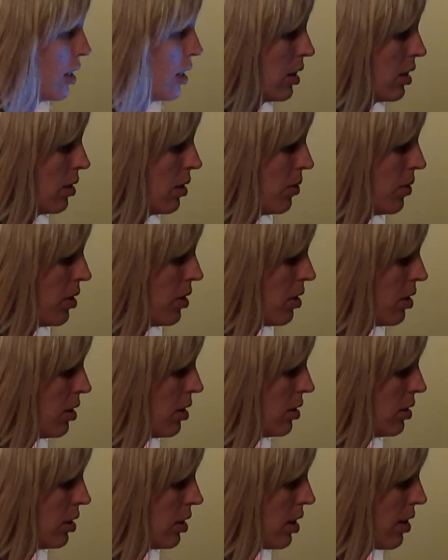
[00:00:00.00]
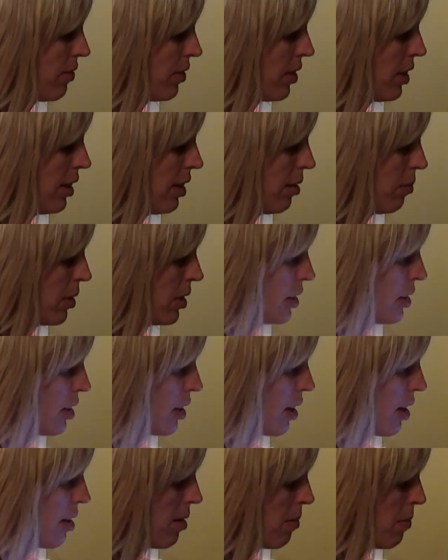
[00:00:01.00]
Don't want all our stuff getting messed
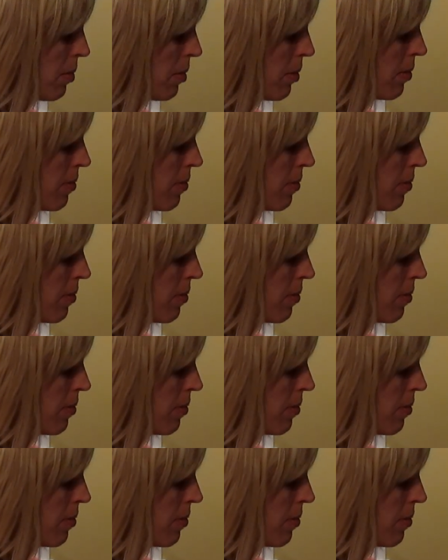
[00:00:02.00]
up.